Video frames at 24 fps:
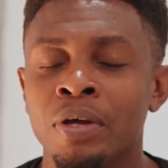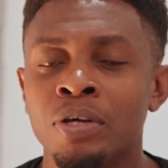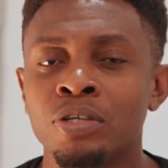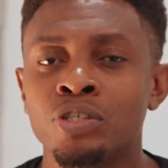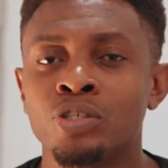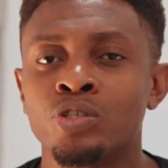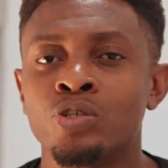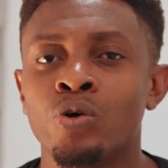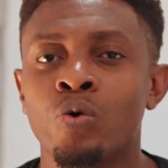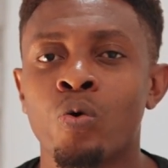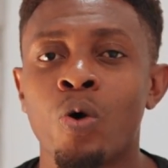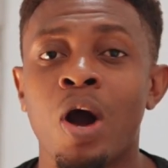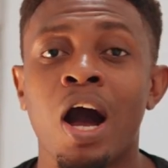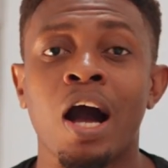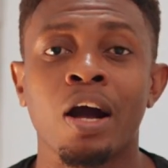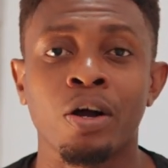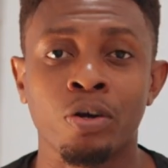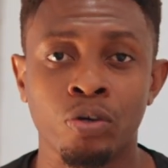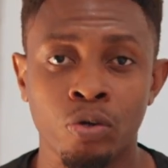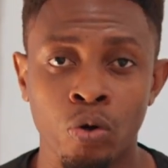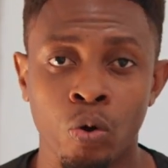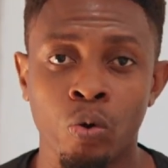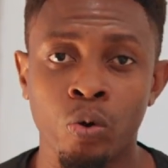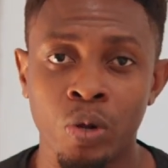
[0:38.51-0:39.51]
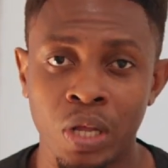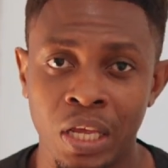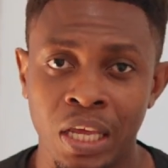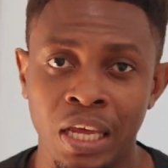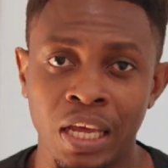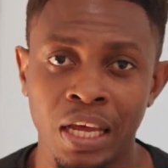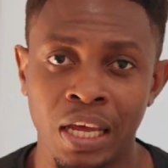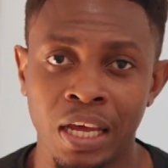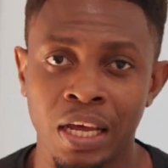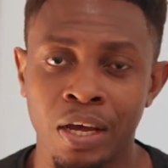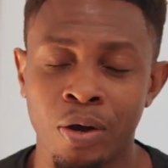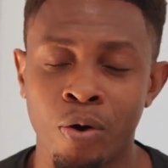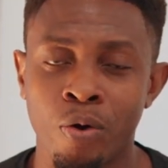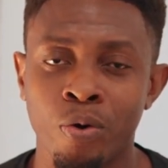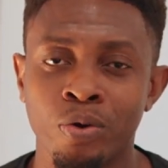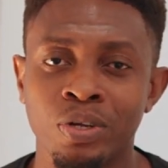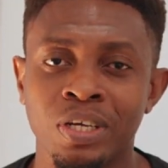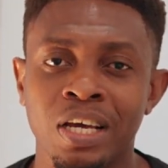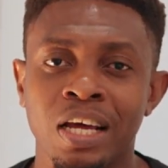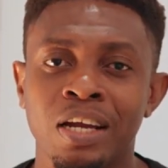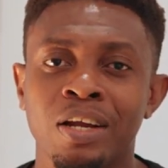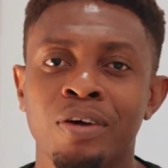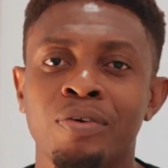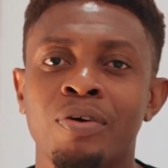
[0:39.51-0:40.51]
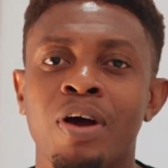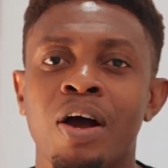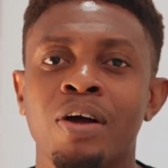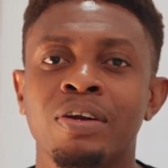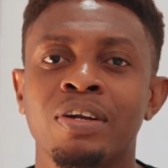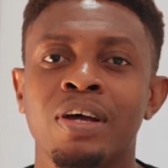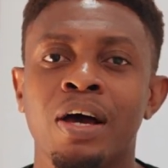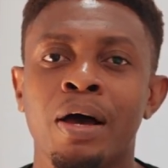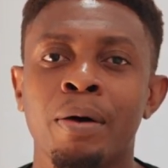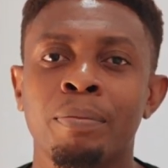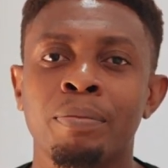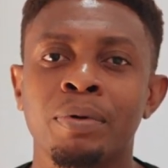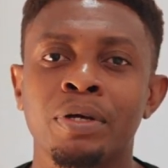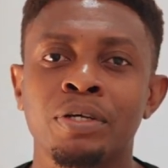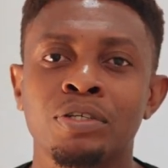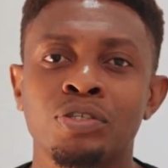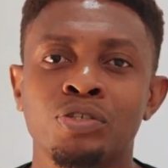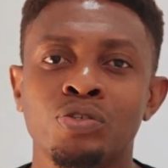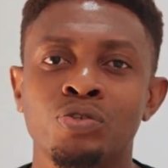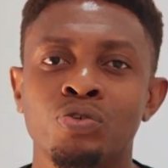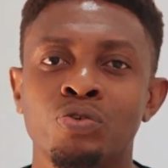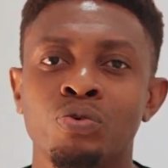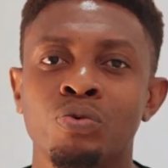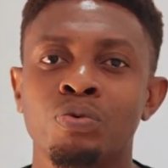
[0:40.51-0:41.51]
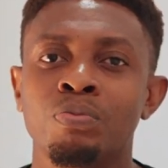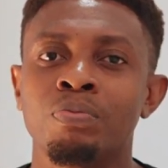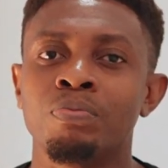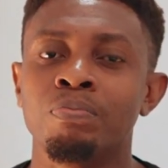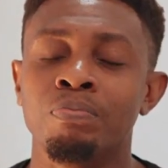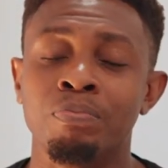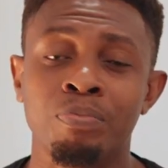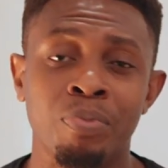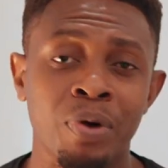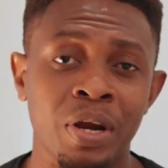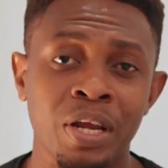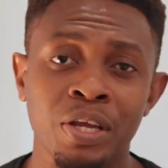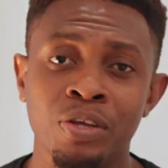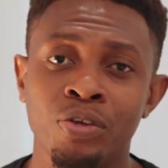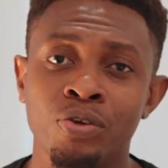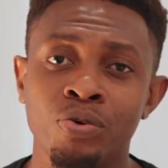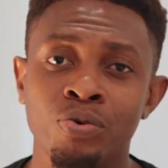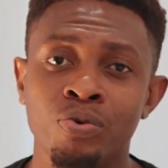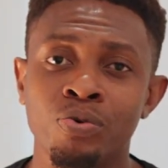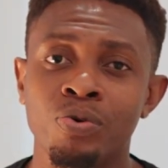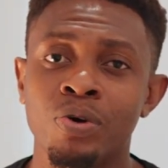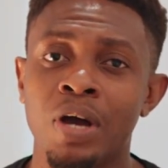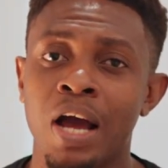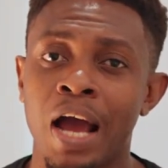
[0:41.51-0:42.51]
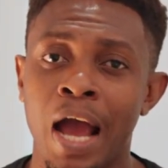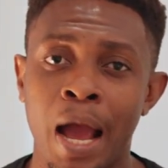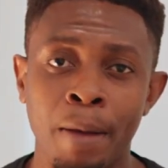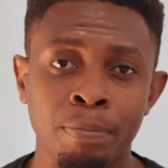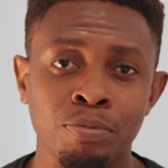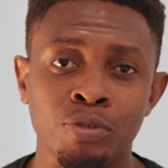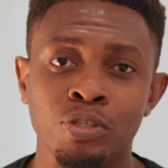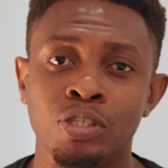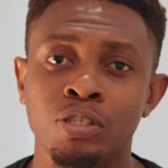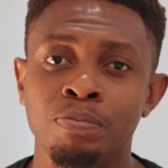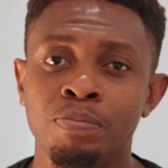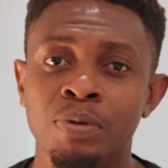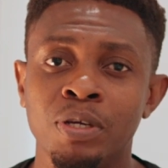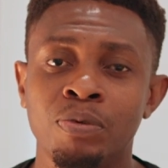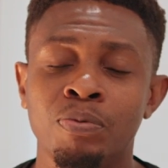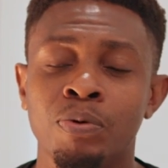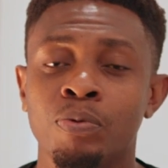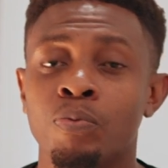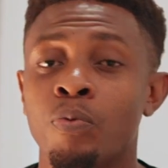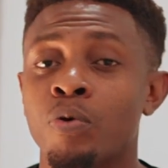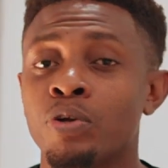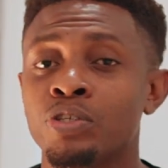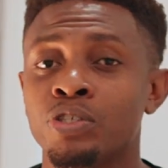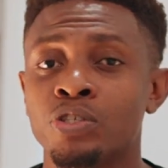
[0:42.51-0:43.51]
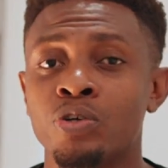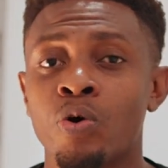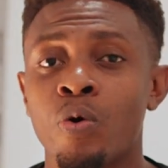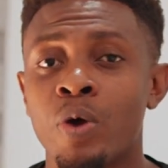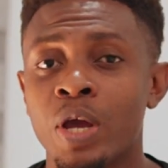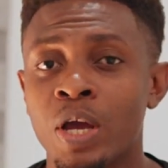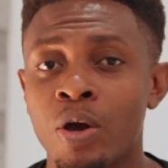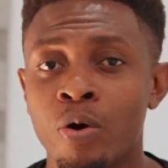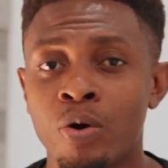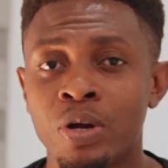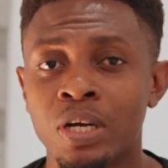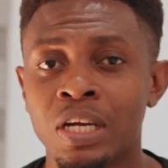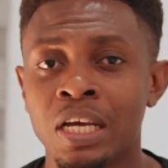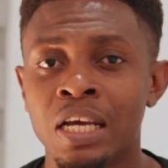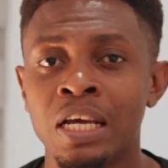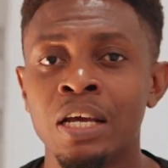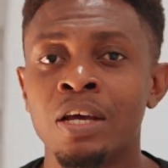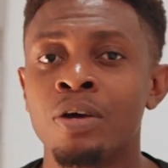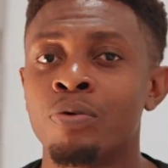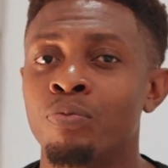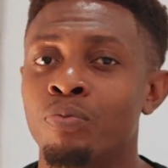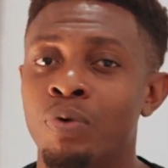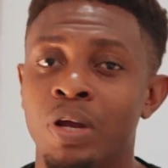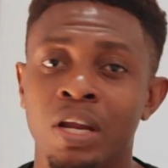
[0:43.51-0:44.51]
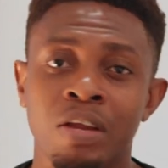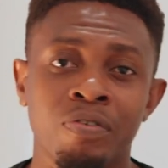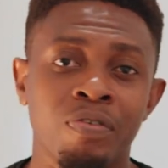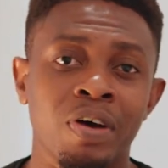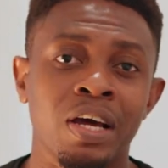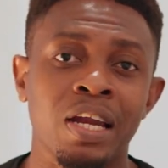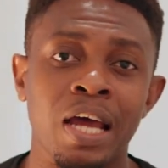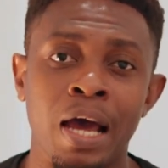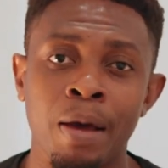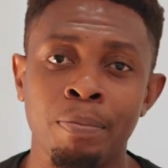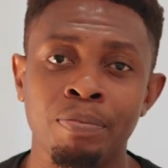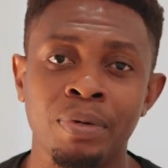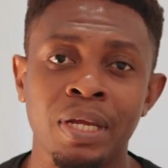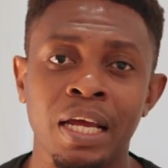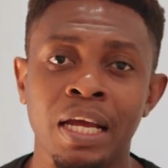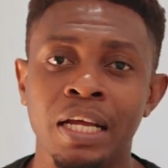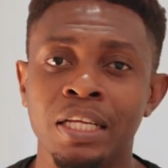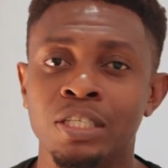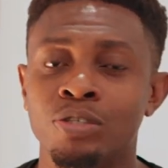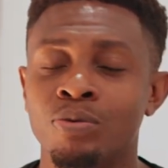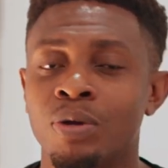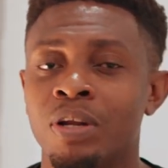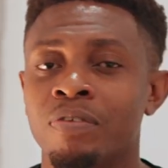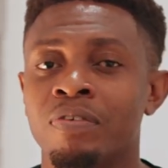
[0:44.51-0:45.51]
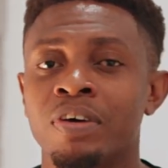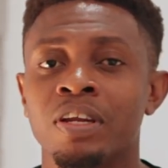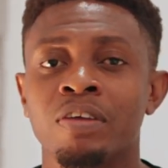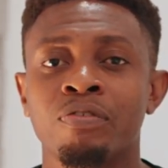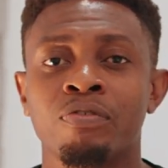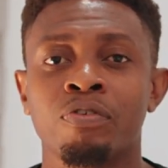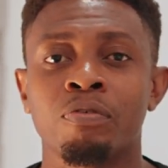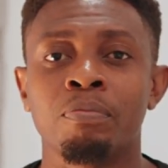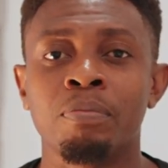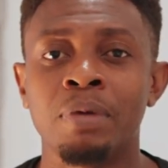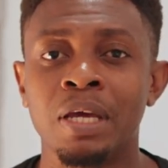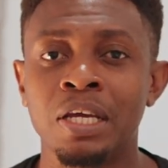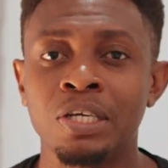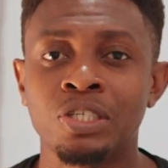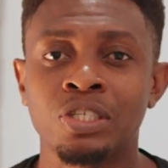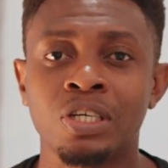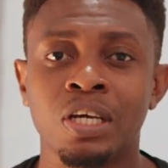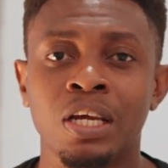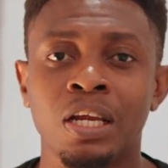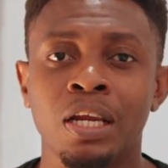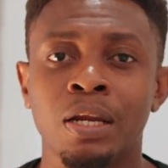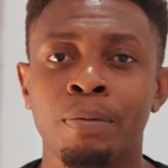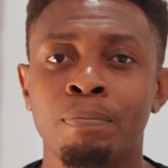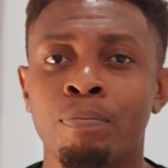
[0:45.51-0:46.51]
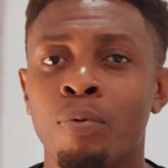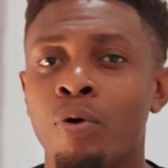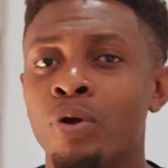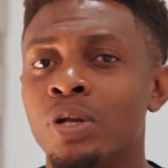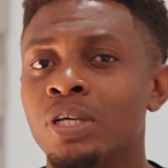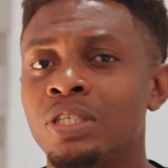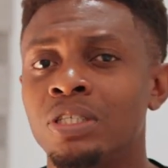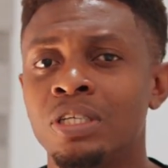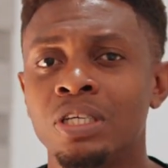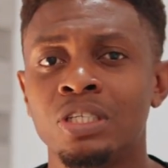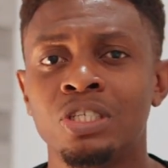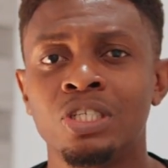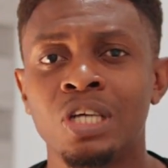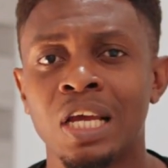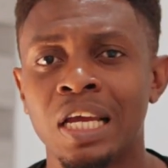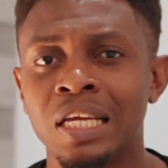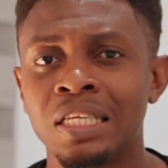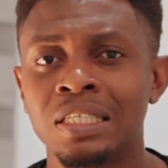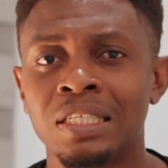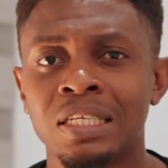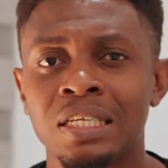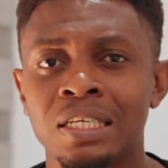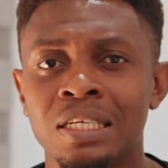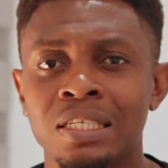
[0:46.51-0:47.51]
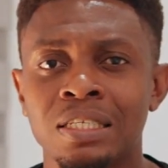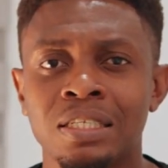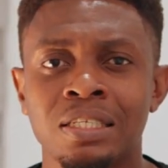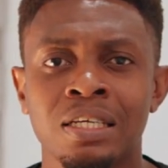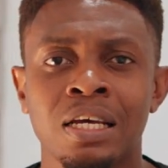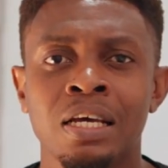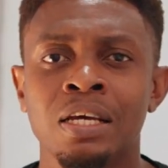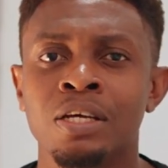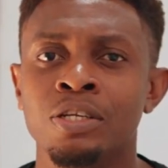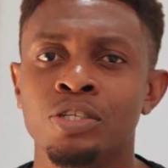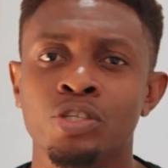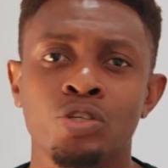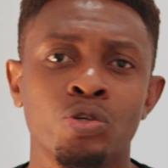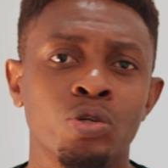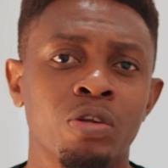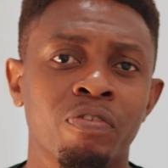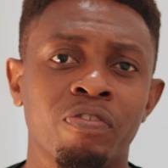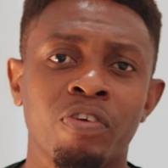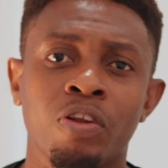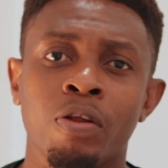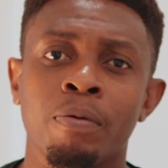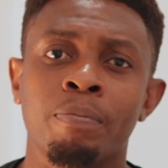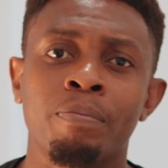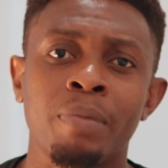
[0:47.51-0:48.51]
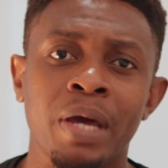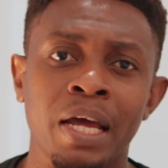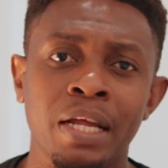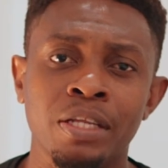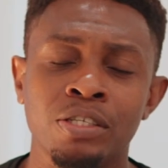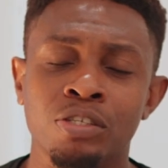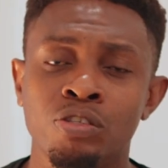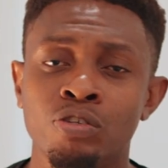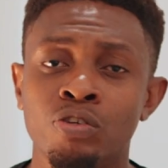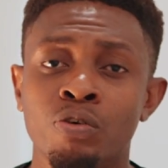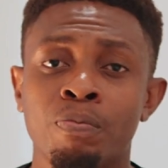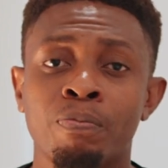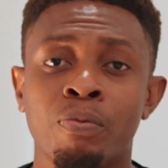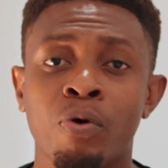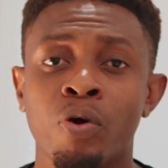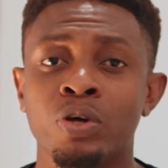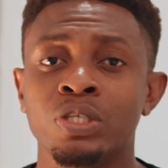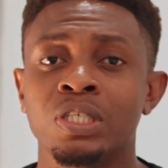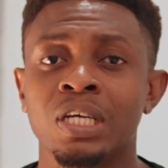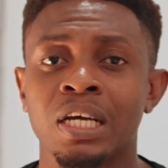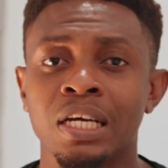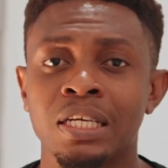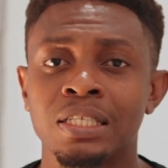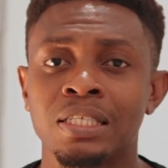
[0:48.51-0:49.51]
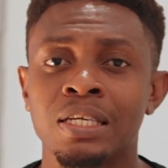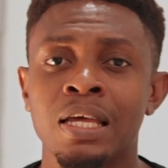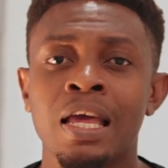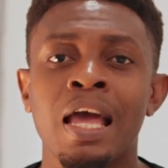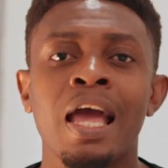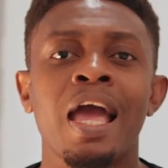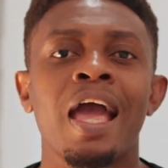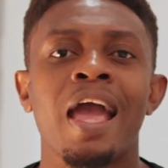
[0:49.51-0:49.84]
So our goal here on Ghana Ground Up is to bring you up to speed with what's going on, relevant updates, relevant information, policy changes, new development, new projects,